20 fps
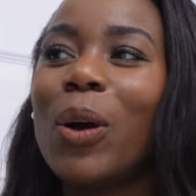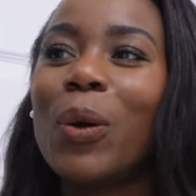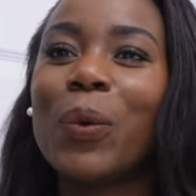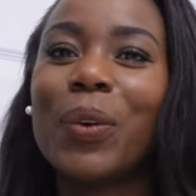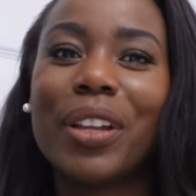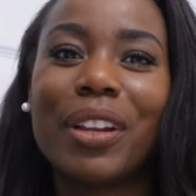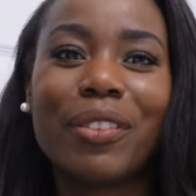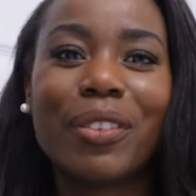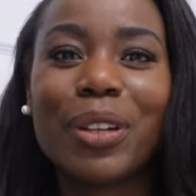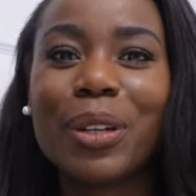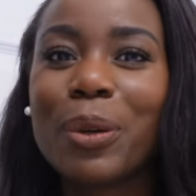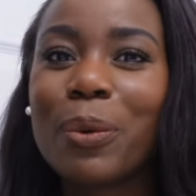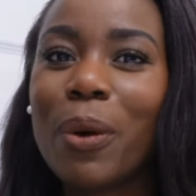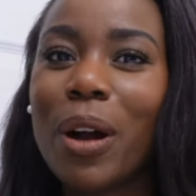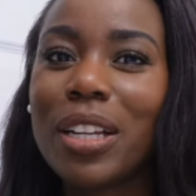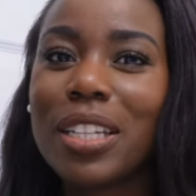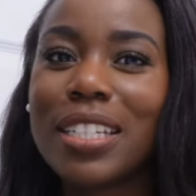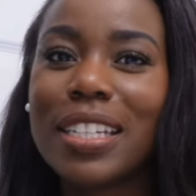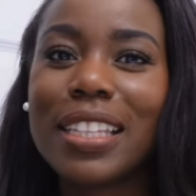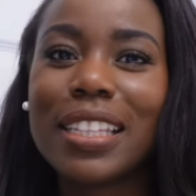Whenever you're
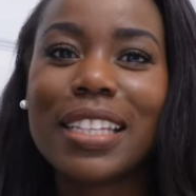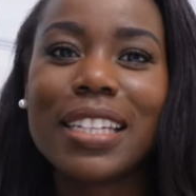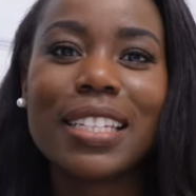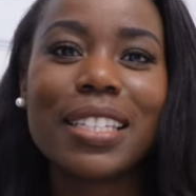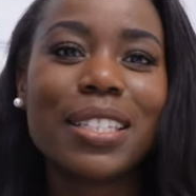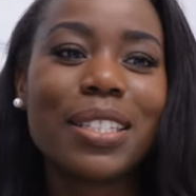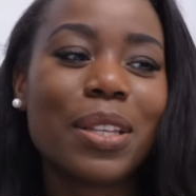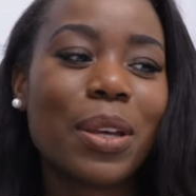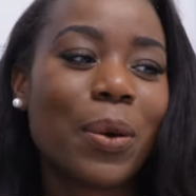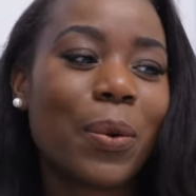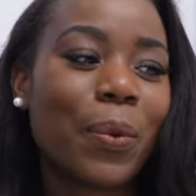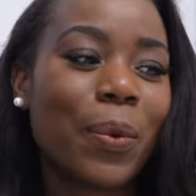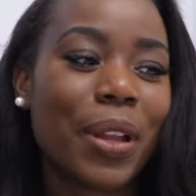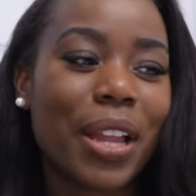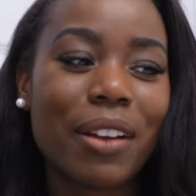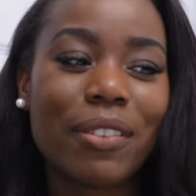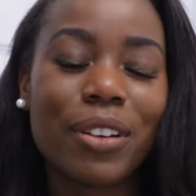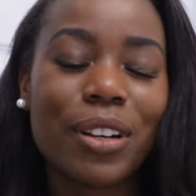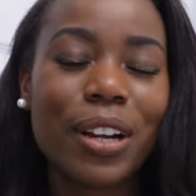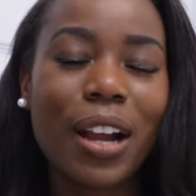watching this,
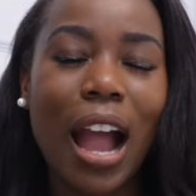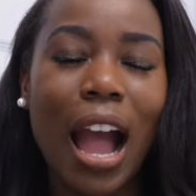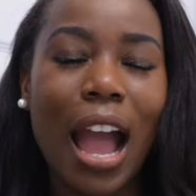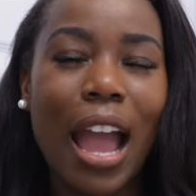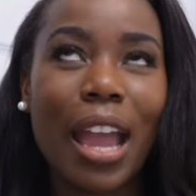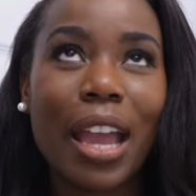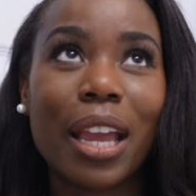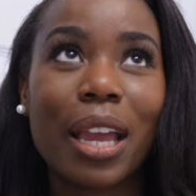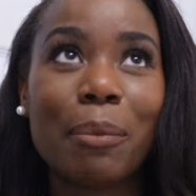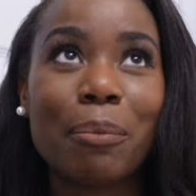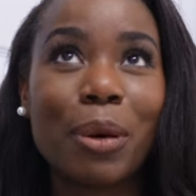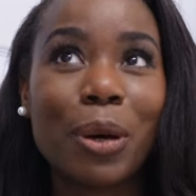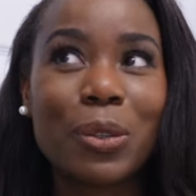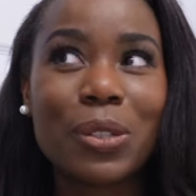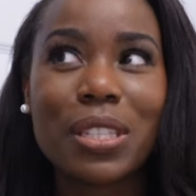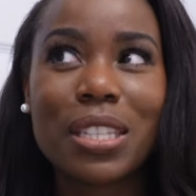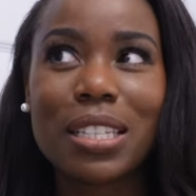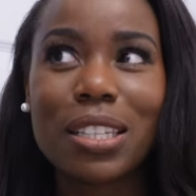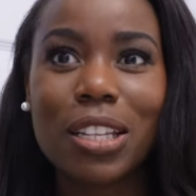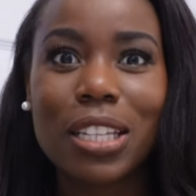whatever, I am
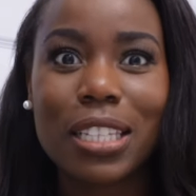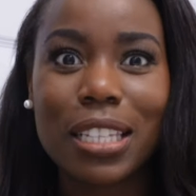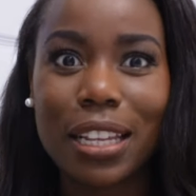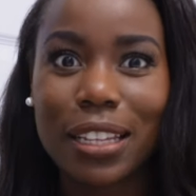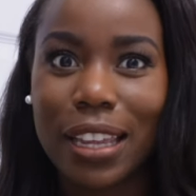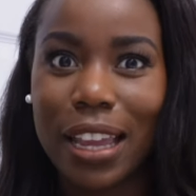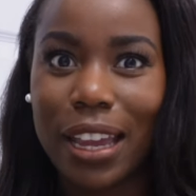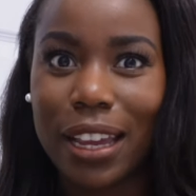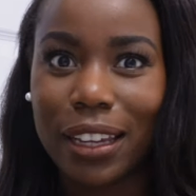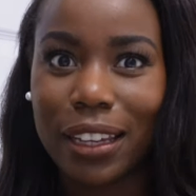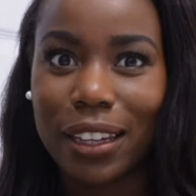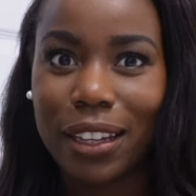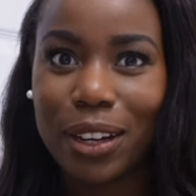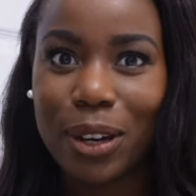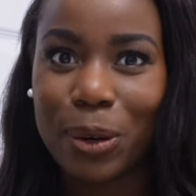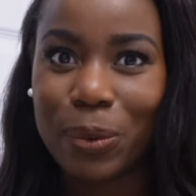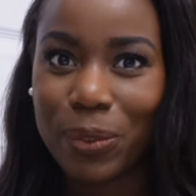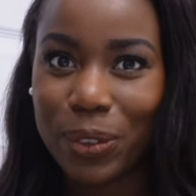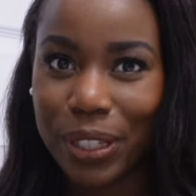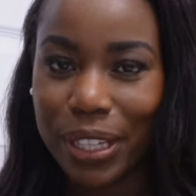posting this on a Sunday,
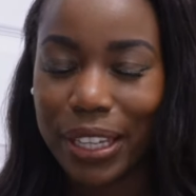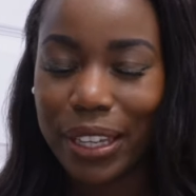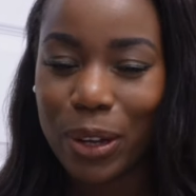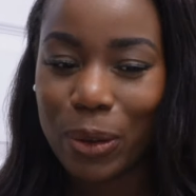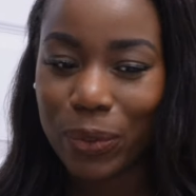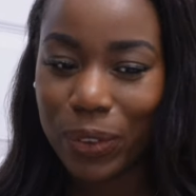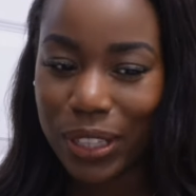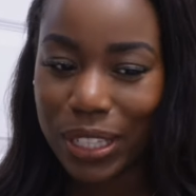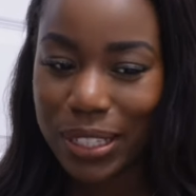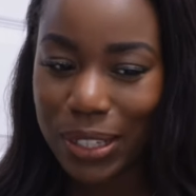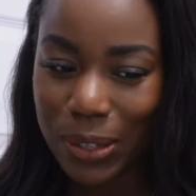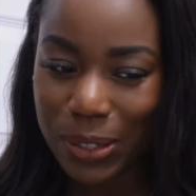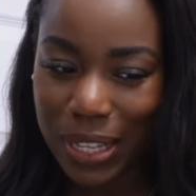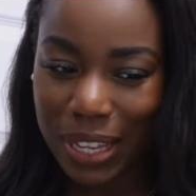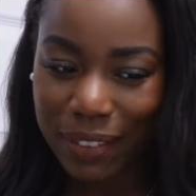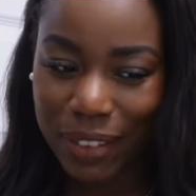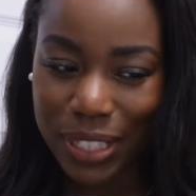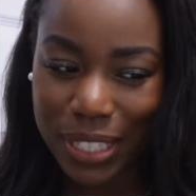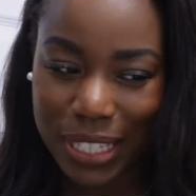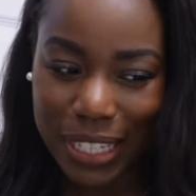hopefully. Hopefully this goes
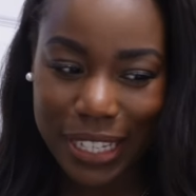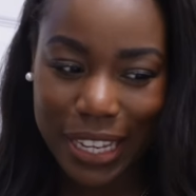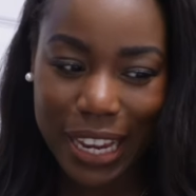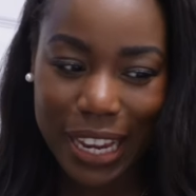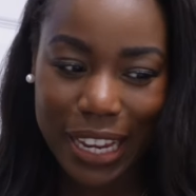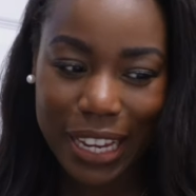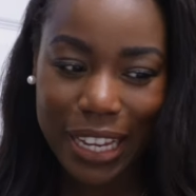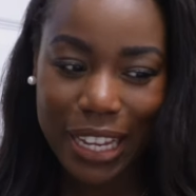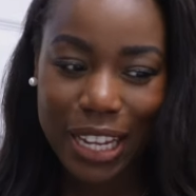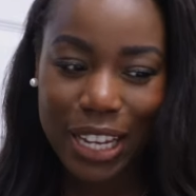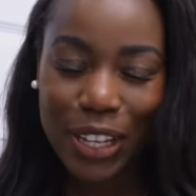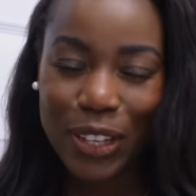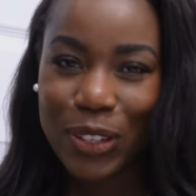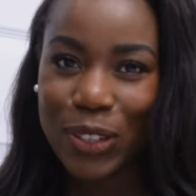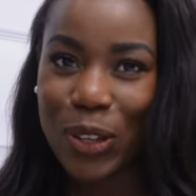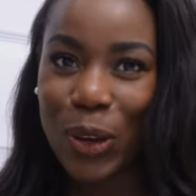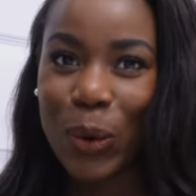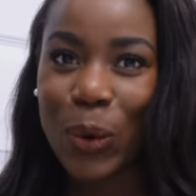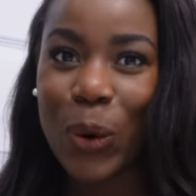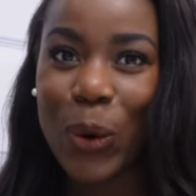live on Sunday,
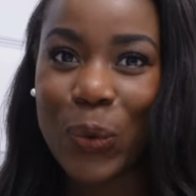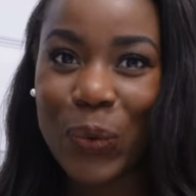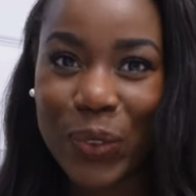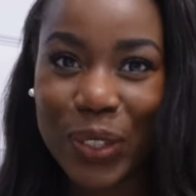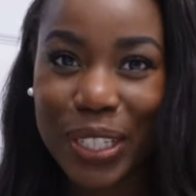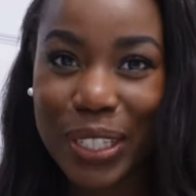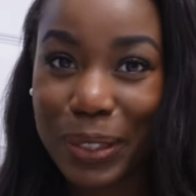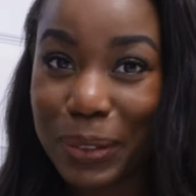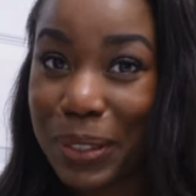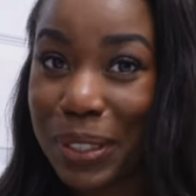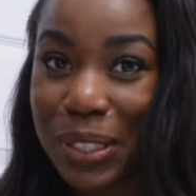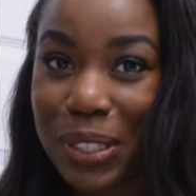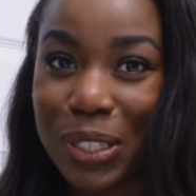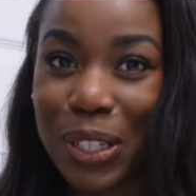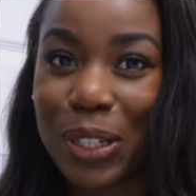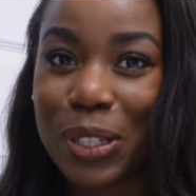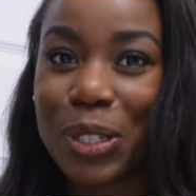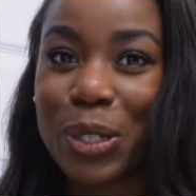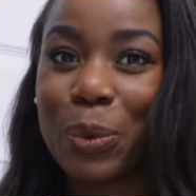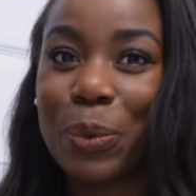so hopefully you can
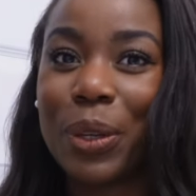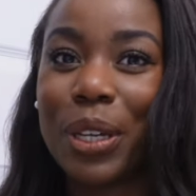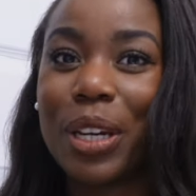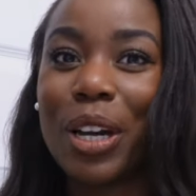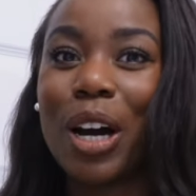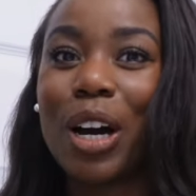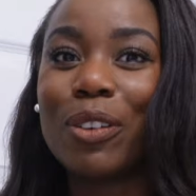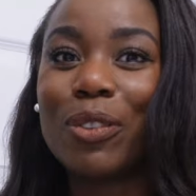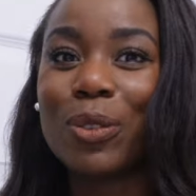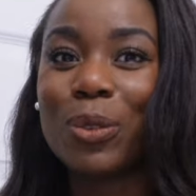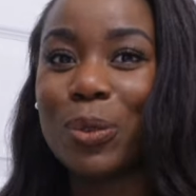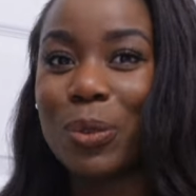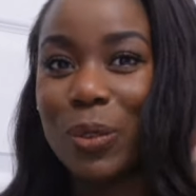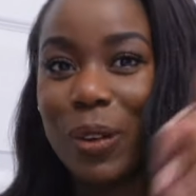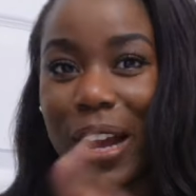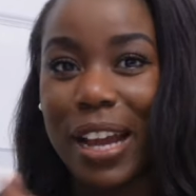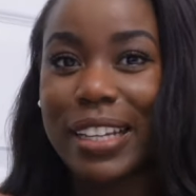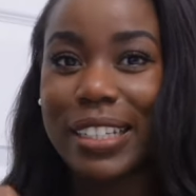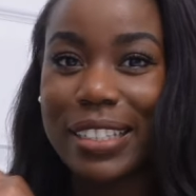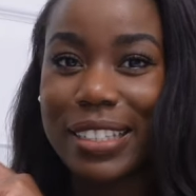start your week off
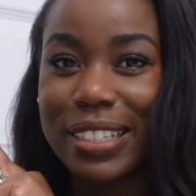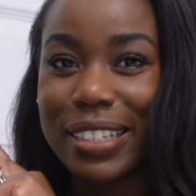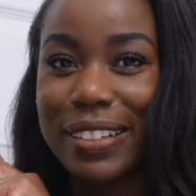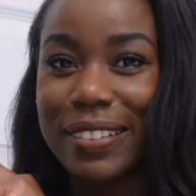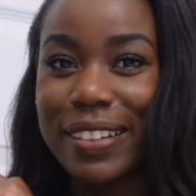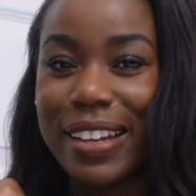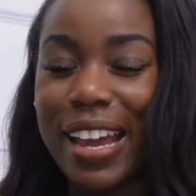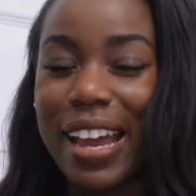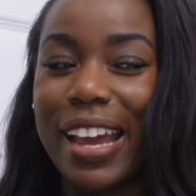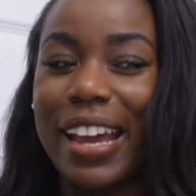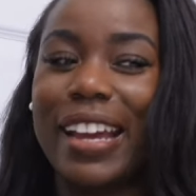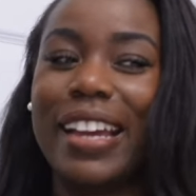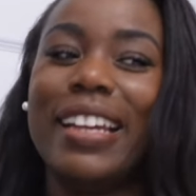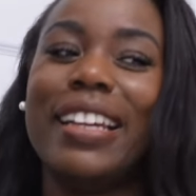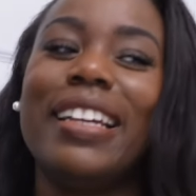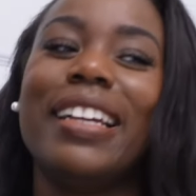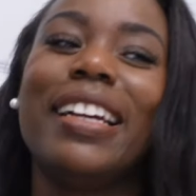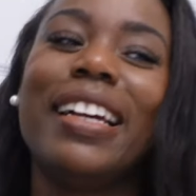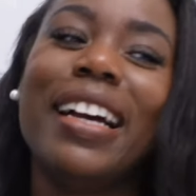right, okay?